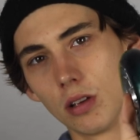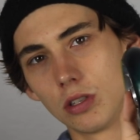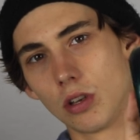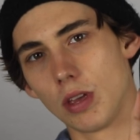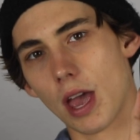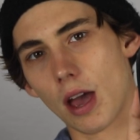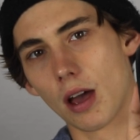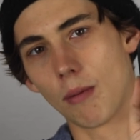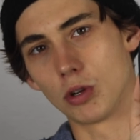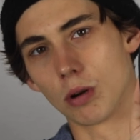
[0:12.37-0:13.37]
So yeah,
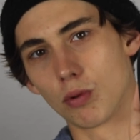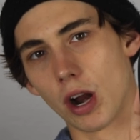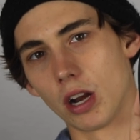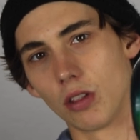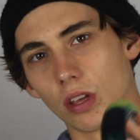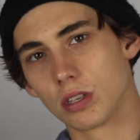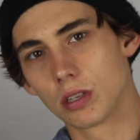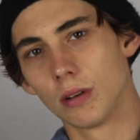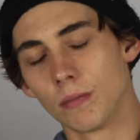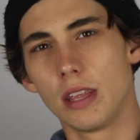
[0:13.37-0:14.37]
I'm going to jump right into this.